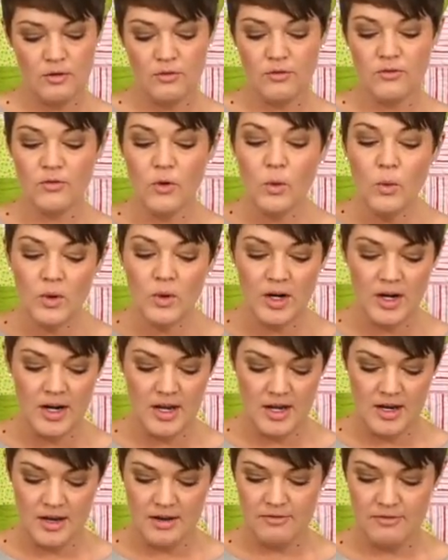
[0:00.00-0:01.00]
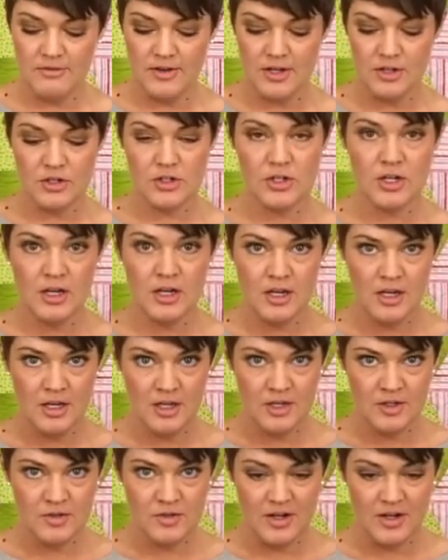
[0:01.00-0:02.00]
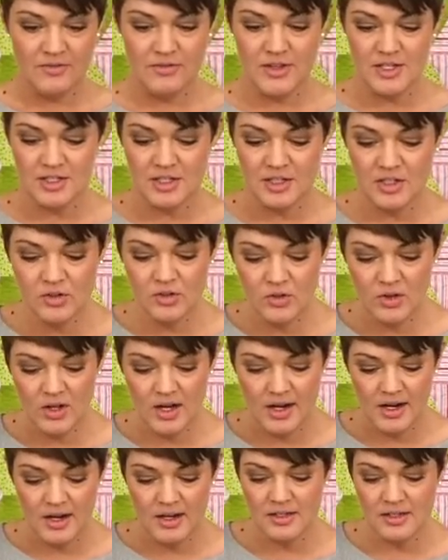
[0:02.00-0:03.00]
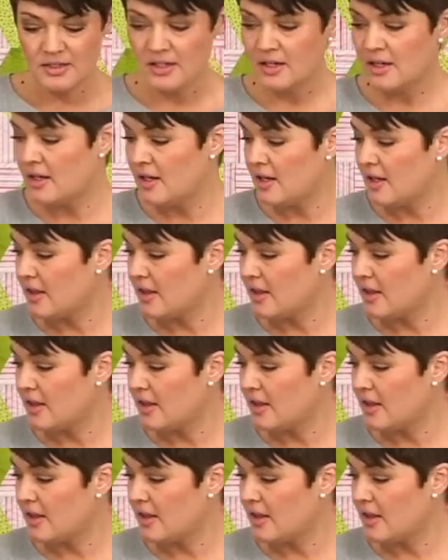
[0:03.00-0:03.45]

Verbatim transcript: are four and a half inch. So I have these little guys